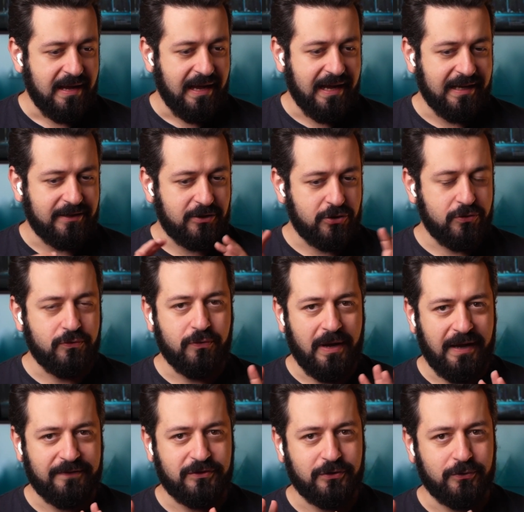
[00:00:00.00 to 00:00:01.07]
and you
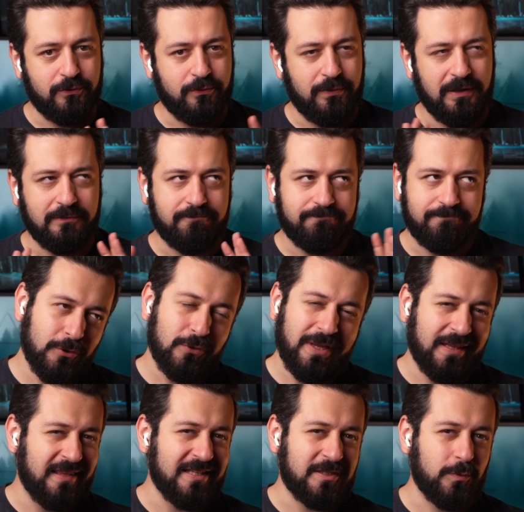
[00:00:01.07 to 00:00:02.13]
have to, well, look
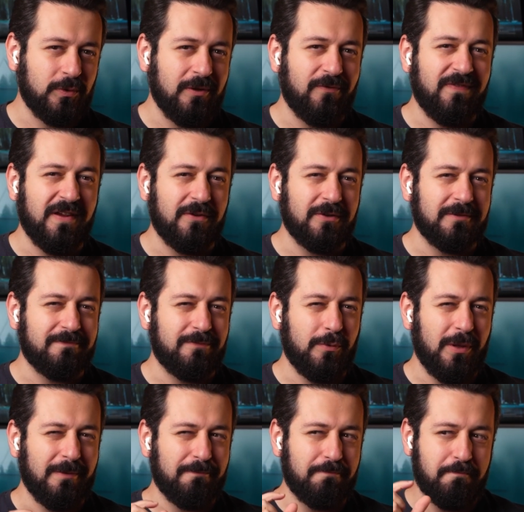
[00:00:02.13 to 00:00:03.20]
at this with a very,
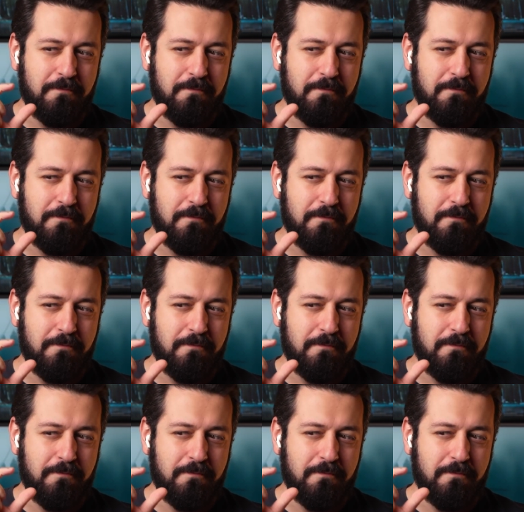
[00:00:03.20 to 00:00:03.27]
well,